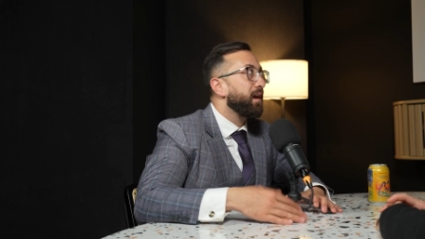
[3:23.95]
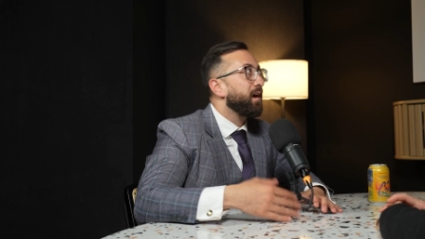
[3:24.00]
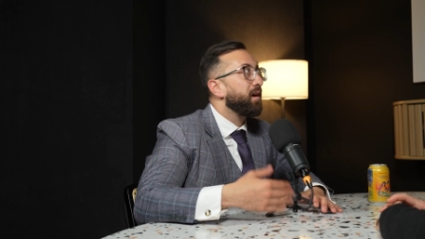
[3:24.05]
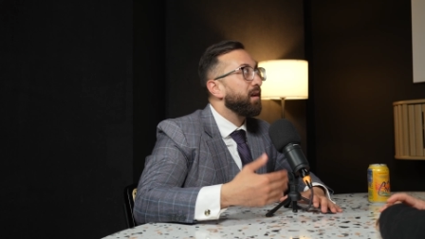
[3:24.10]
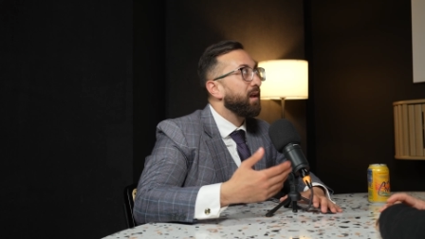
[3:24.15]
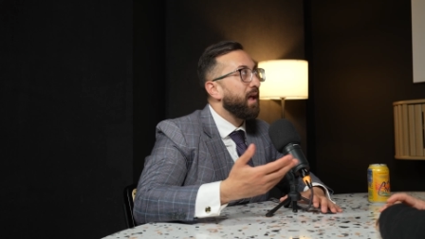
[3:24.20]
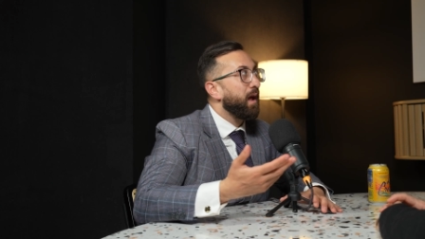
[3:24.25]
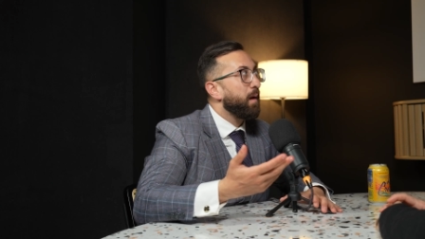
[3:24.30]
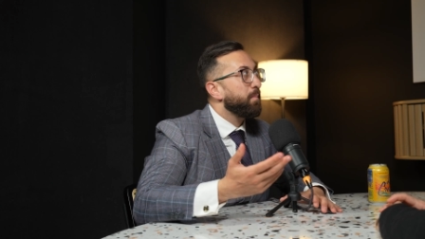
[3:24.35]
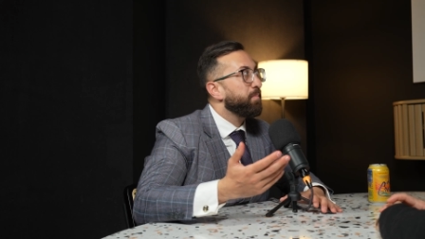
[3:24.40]
our
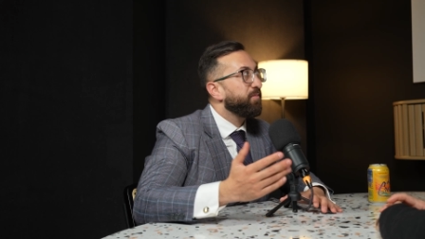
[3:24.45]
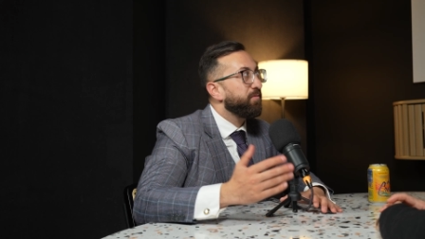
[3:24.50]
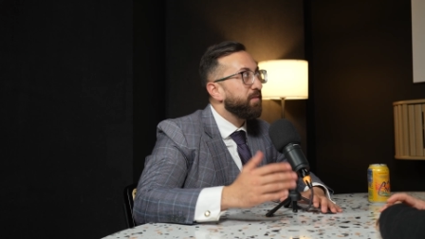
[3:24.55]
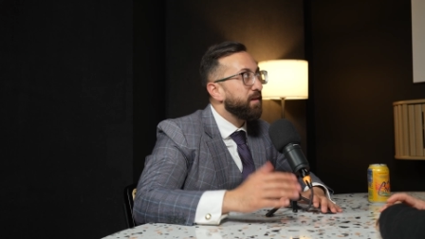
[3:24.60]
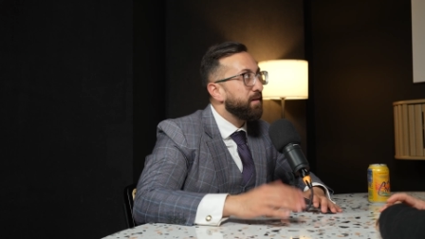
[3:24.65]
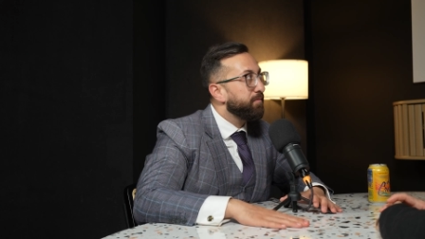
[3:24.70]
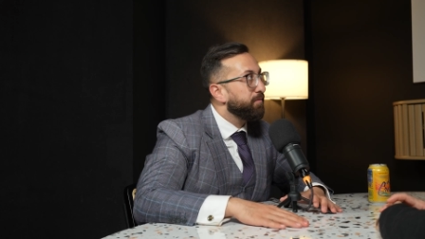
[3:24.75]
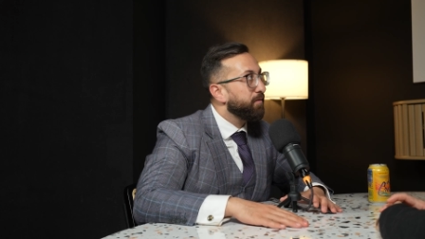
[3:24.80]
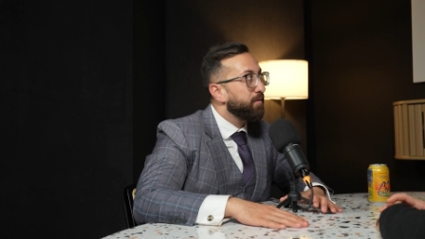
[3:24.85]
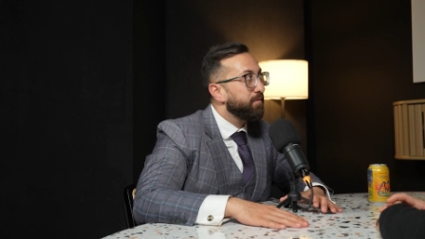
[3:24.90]
lab
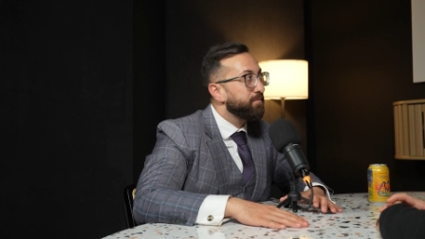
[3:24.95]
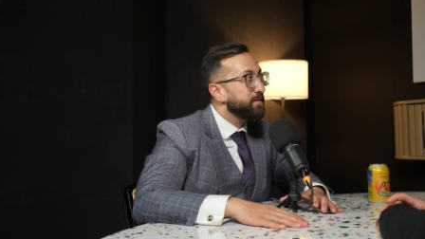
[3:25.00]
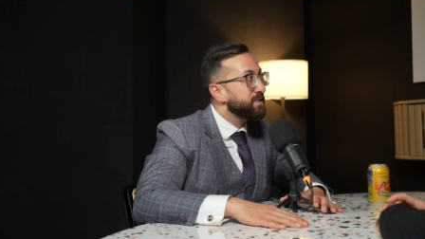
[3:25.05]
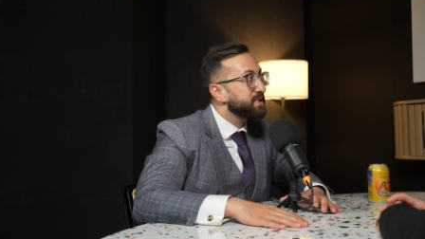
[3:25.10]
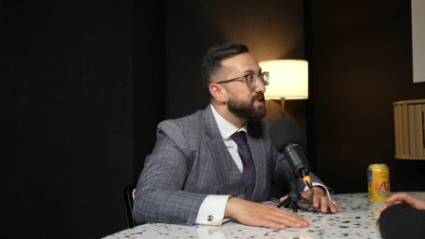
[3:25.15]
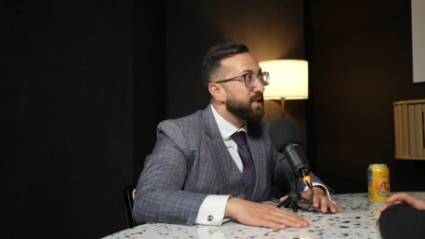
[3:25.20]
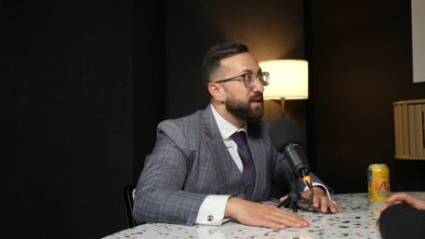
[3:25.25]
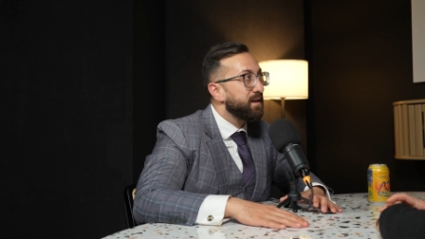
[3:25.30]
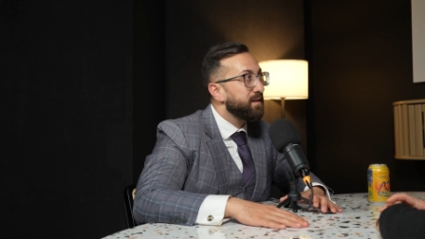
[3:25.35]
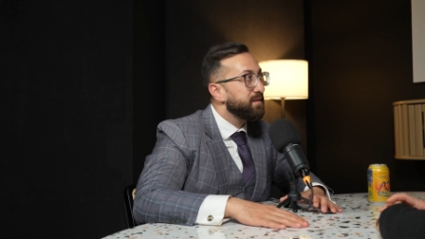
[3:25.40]
fee for
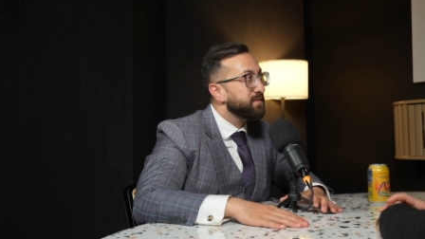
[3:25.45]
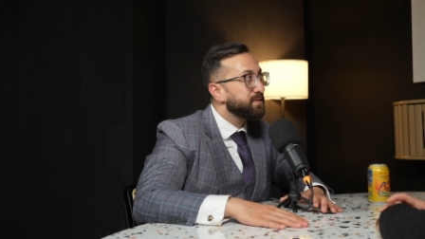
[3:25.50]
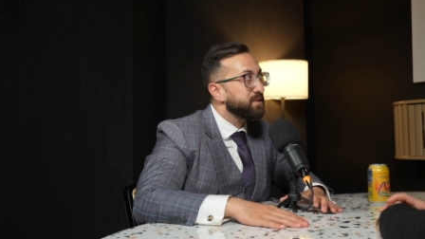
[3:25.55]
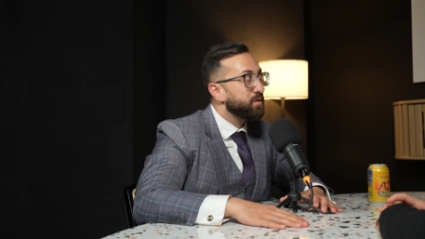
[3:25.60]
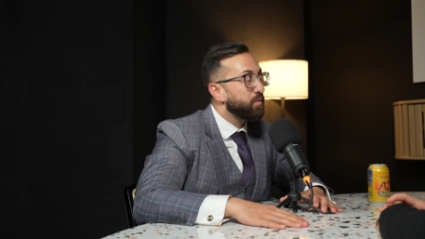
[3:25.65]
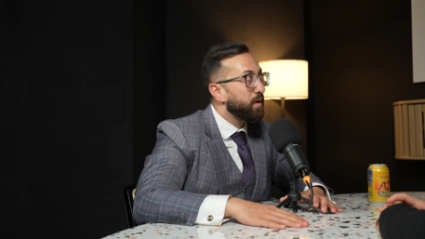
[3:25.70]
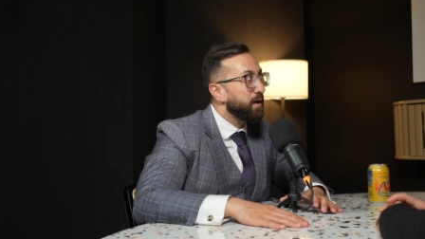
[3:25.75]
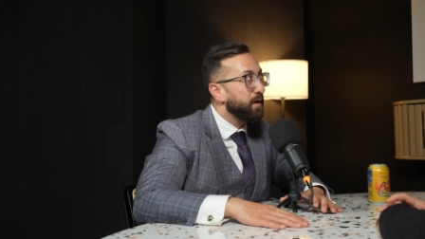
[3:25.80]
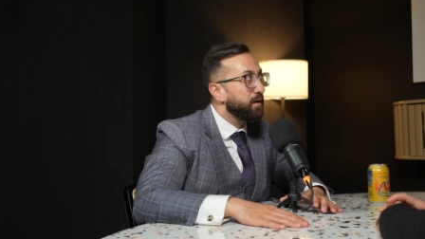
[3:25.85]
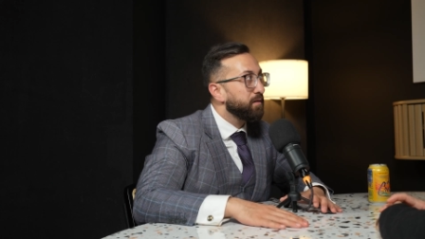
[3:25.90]
Invisalign is
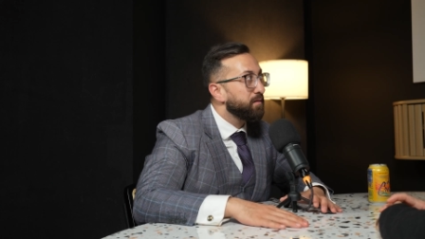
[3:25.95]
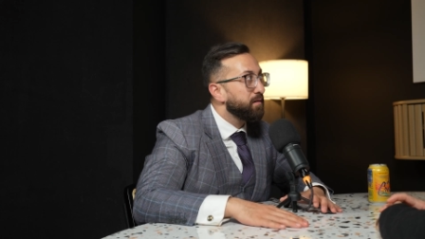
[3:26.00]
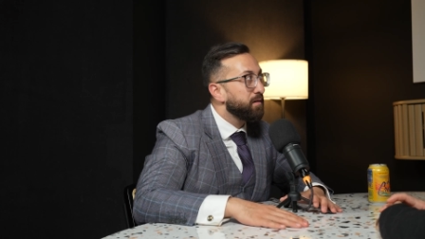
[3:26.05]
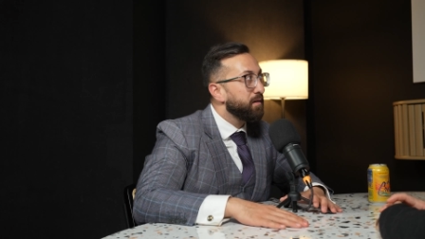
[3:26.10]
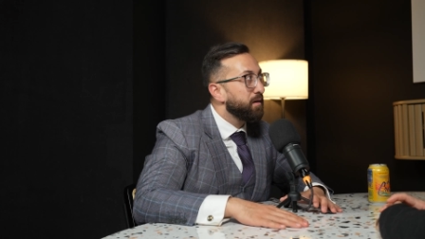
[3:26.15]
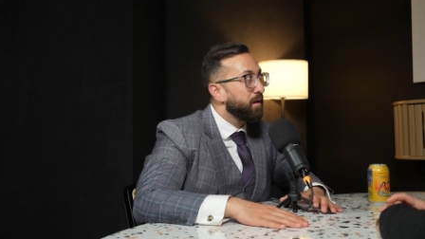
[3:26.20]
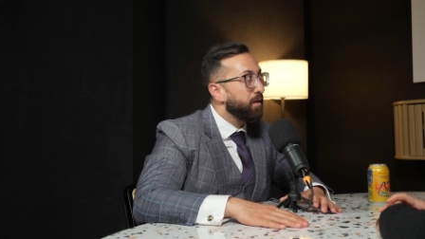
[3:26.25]
around